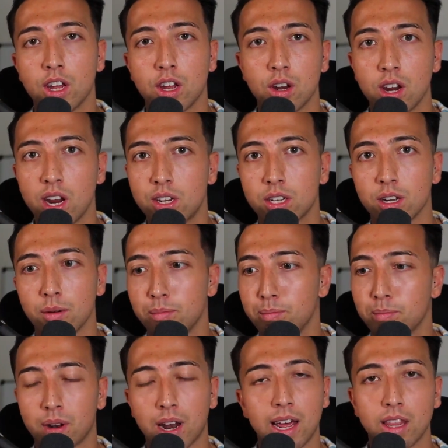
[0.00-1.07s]
You need to
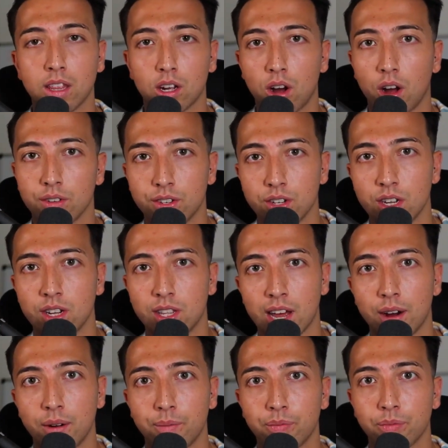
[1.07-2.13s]
play the cards that you're
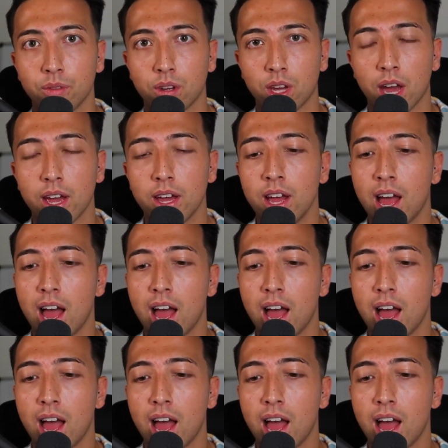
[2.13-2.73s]
dealt, okay?